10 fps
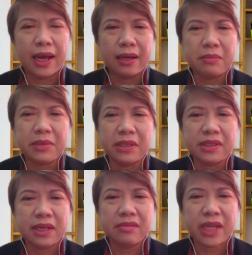in
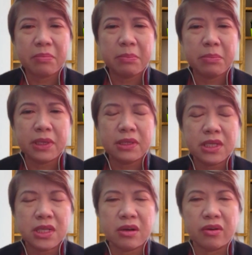sales
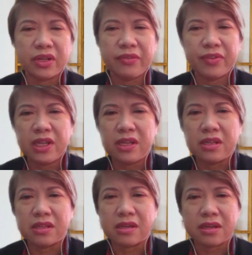capability or even
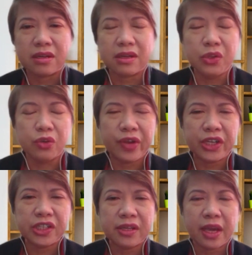in
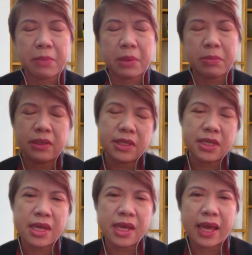innovation
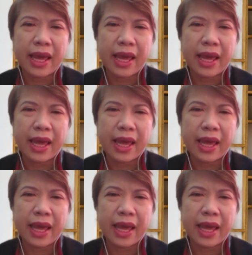capability.